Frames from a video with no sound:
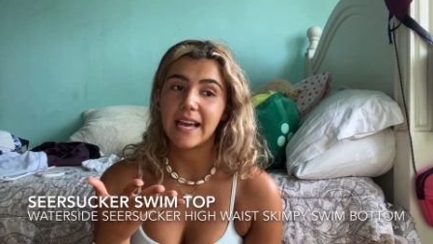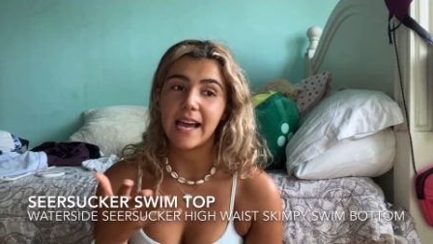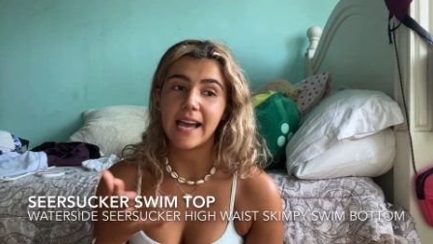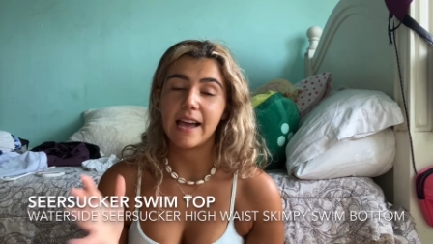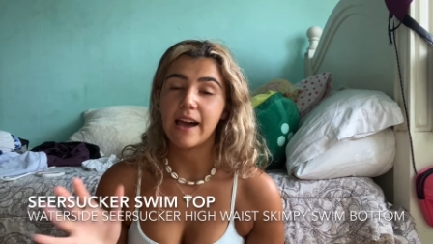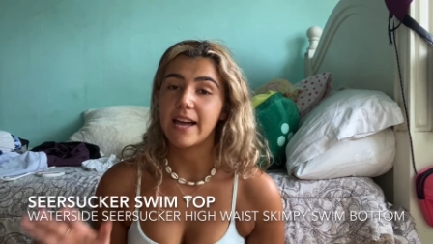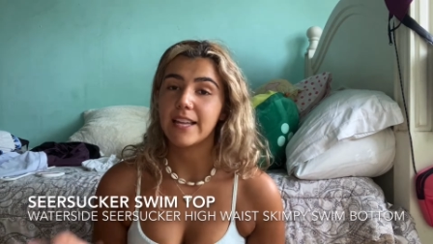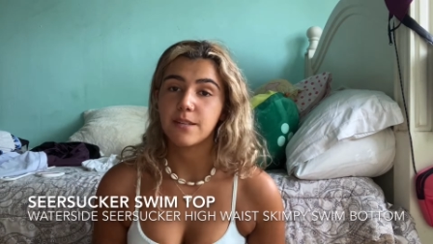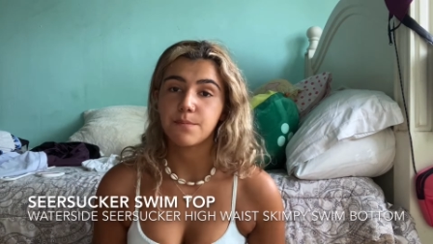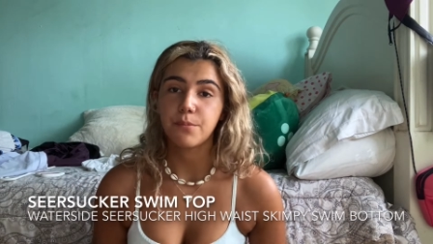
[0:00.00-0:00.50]
I
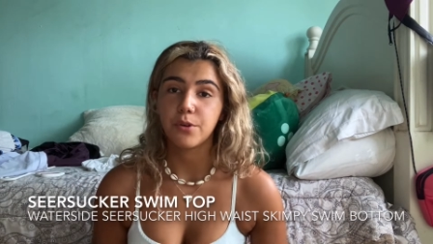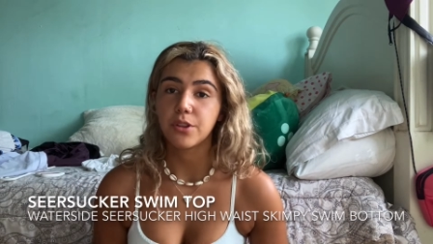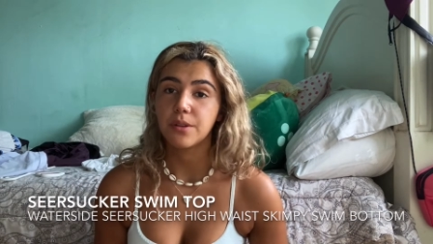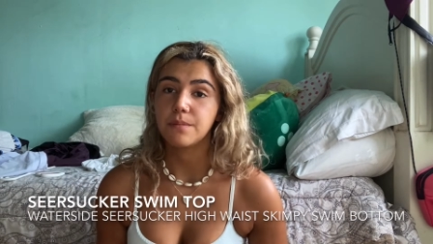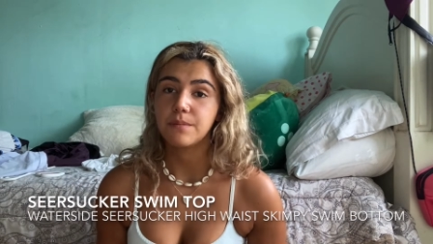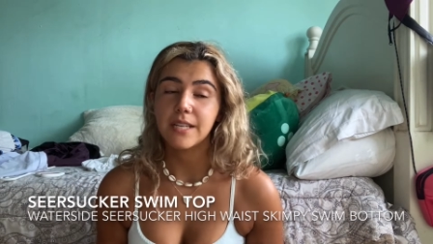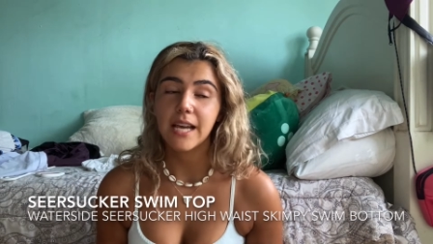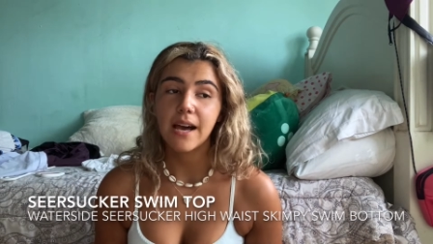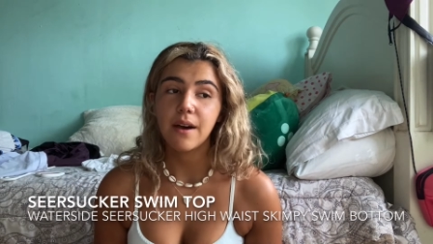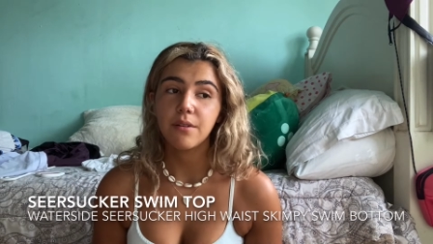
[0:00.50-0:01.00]
had to pull them
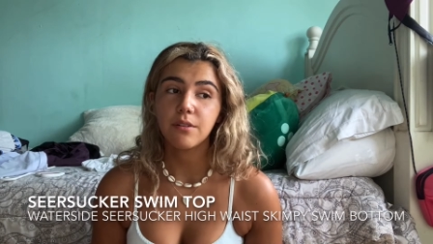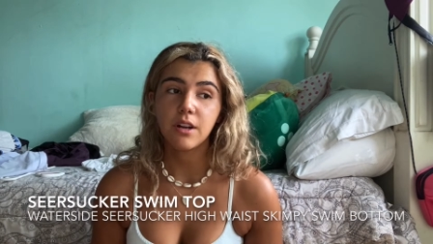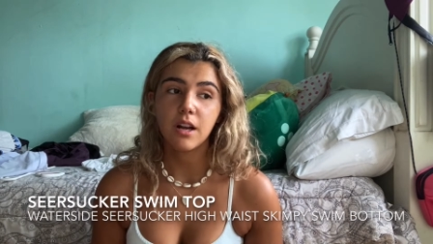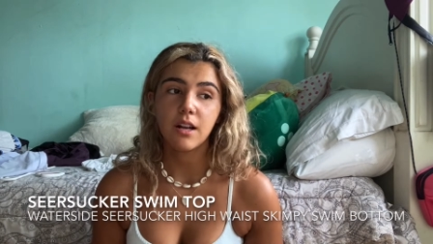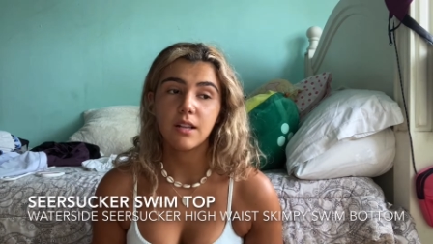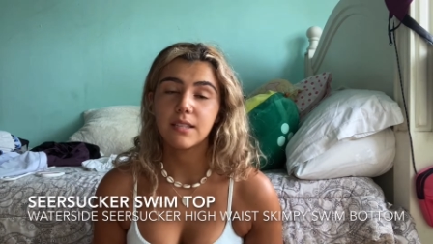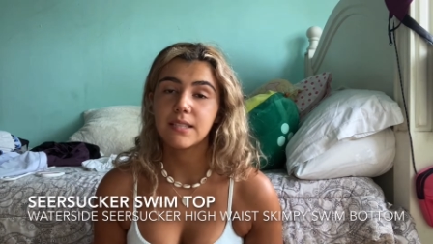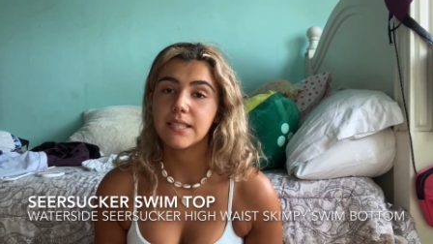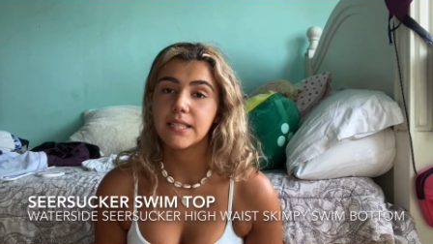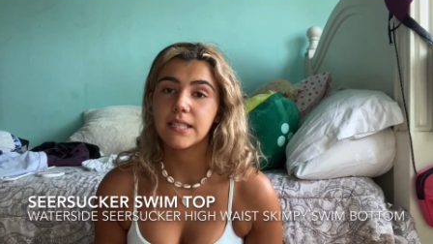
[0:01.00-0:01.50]
down
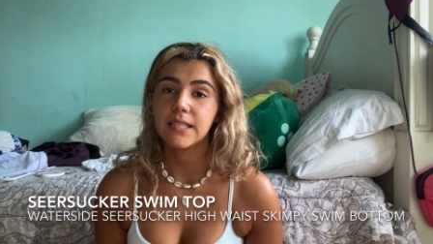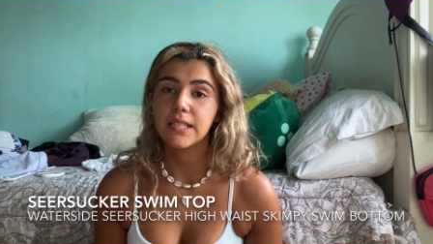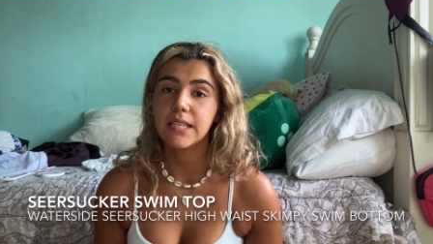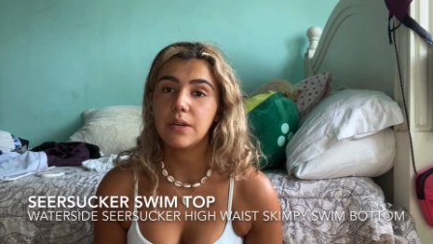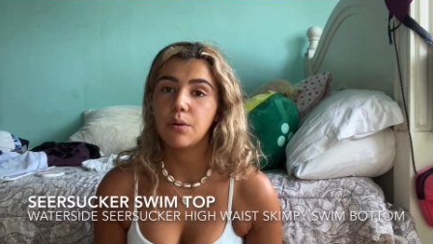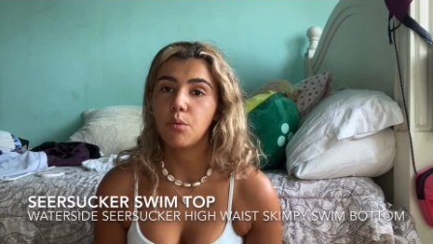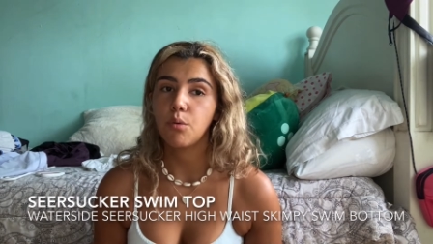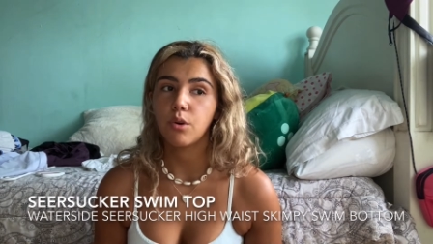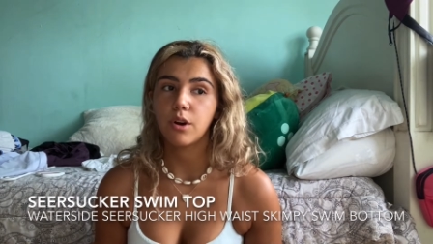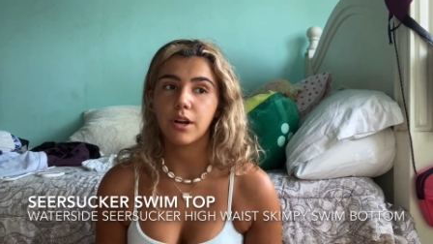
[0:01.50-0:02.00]
constantly
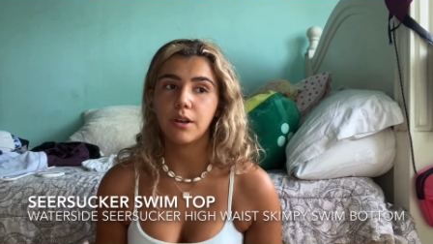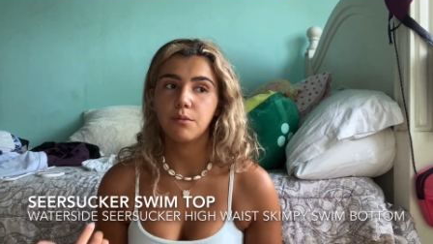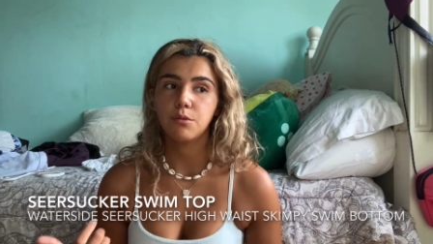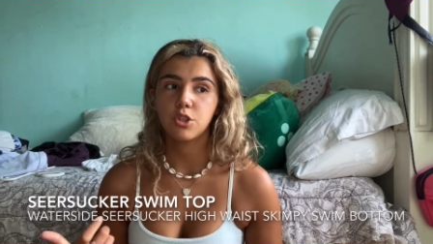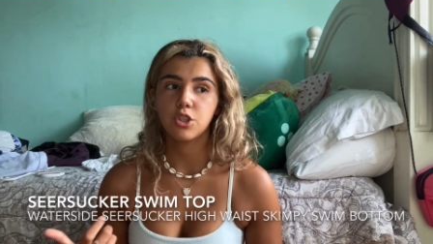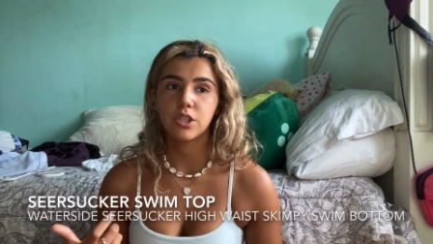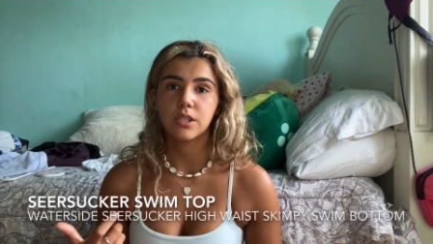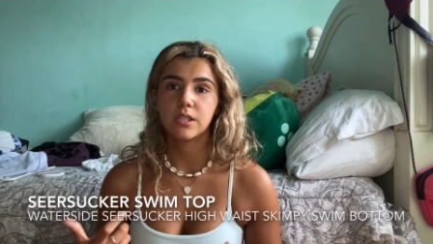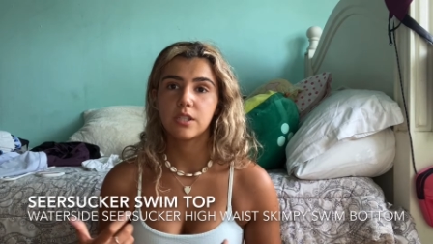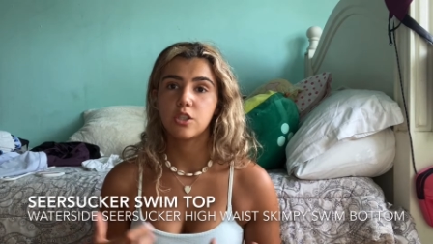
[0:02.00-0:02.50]
or it was
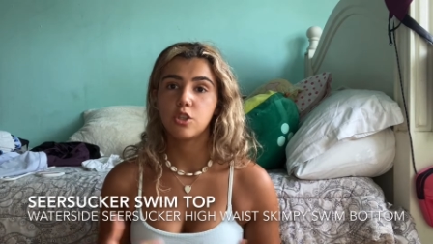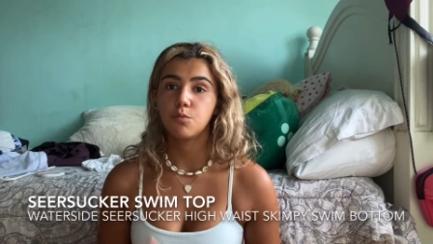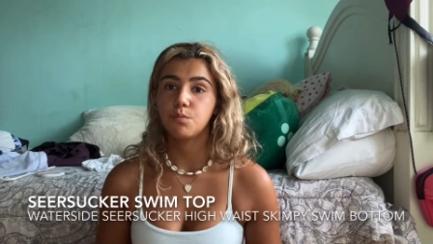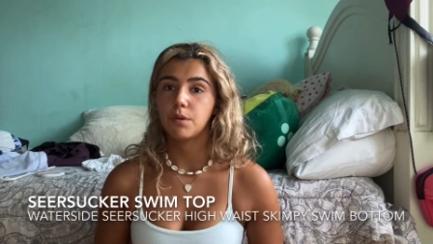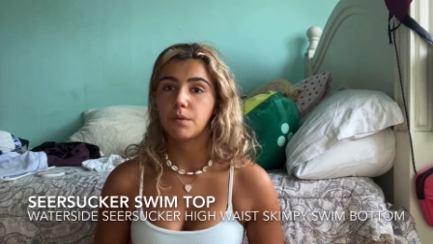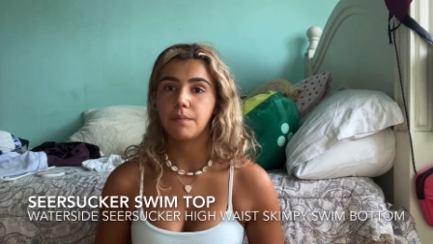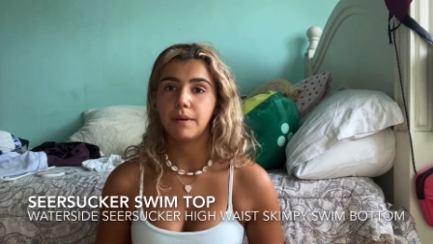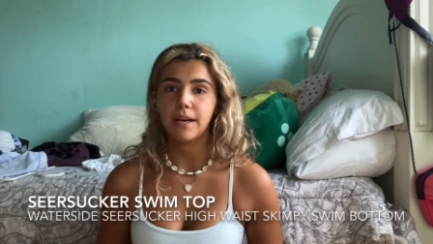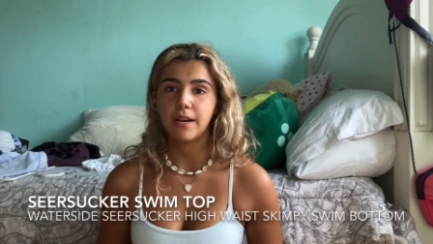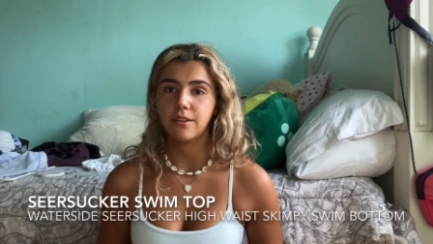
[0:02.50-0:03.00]
just super
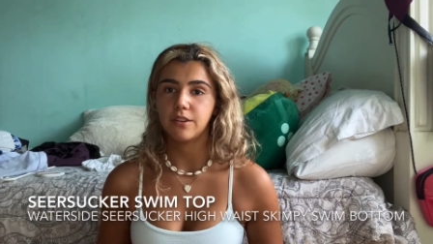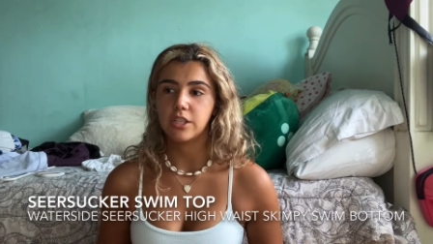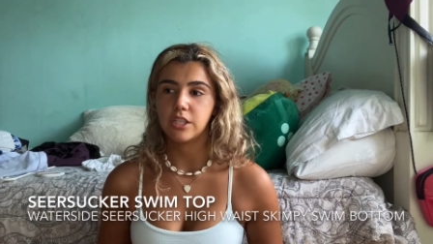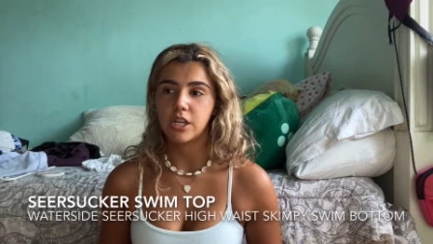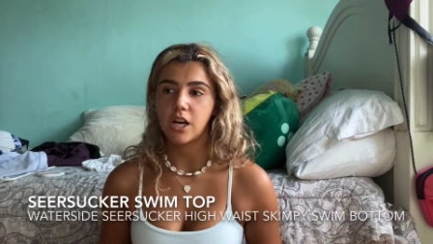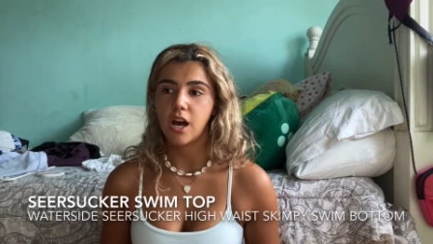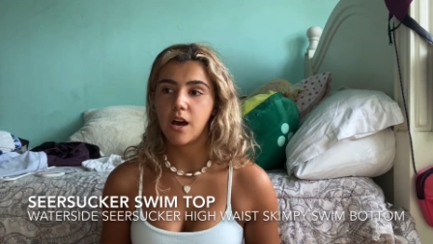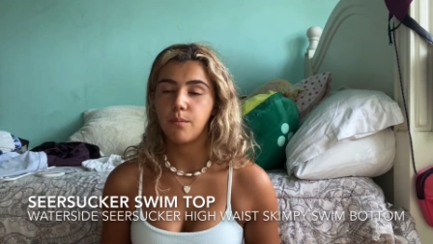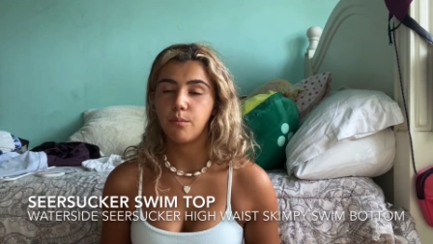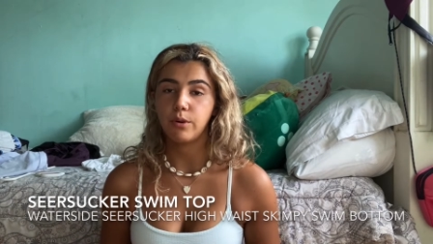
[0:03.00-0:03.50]
big on the
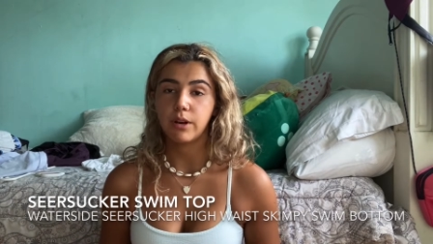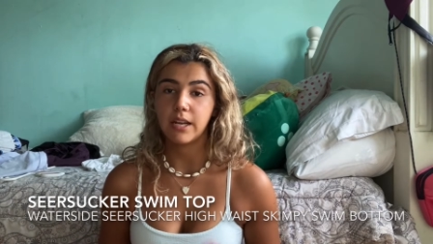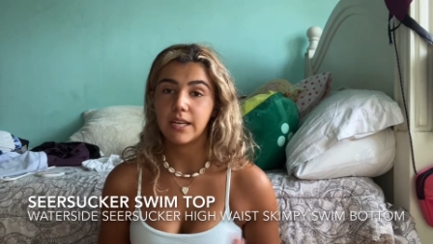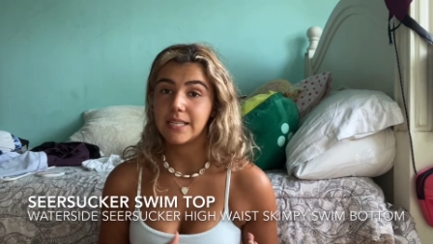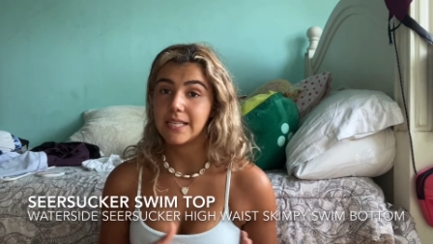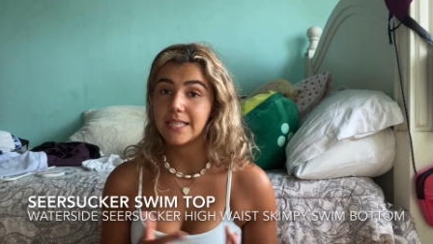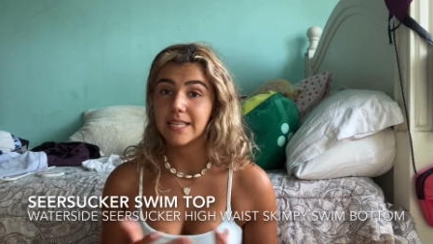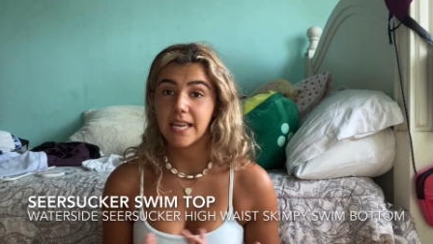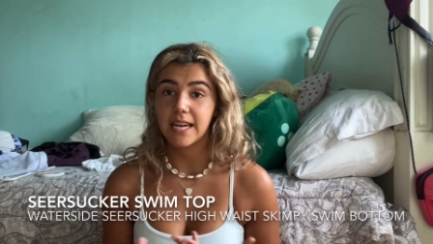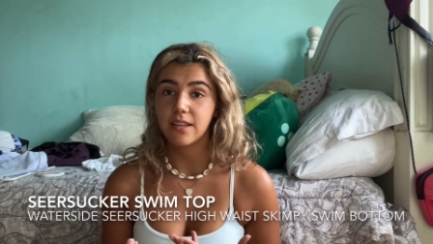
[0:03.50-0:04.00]
top when I
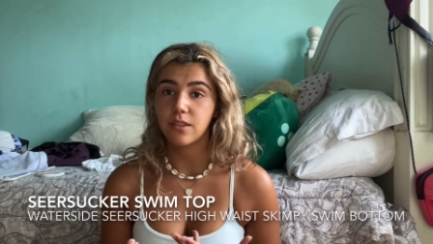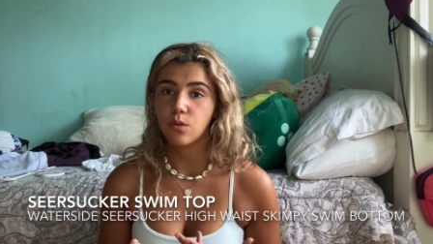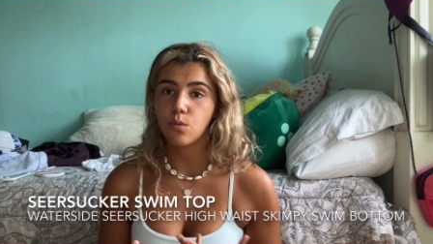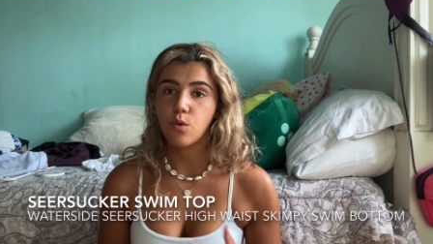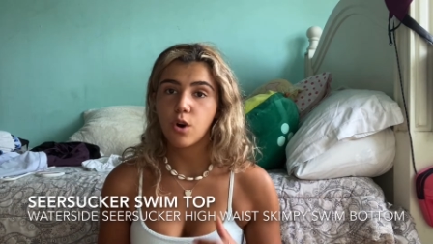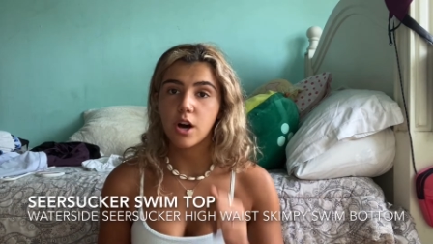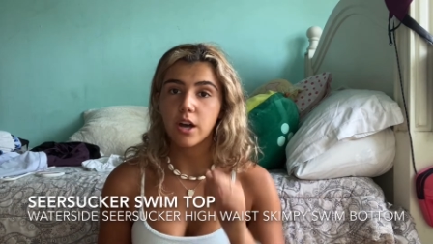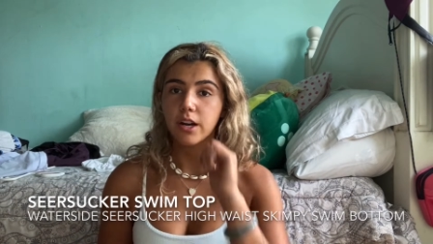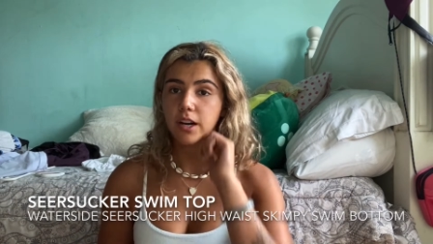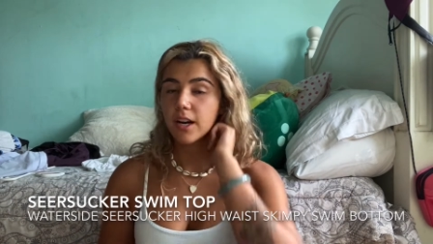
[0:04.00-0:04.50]
did get in the
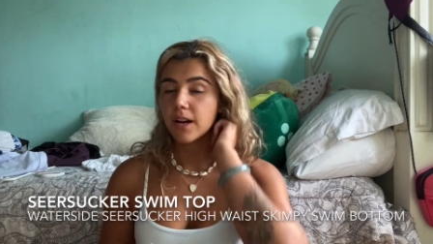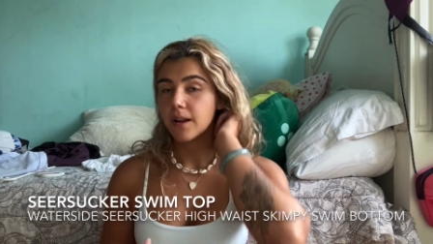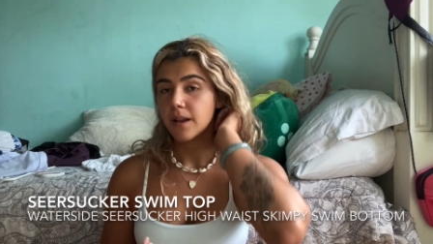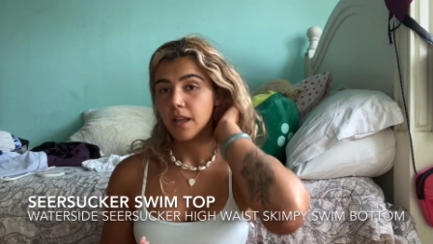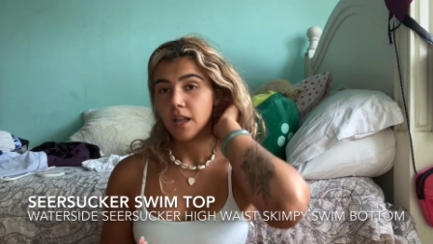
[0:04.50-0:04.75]
water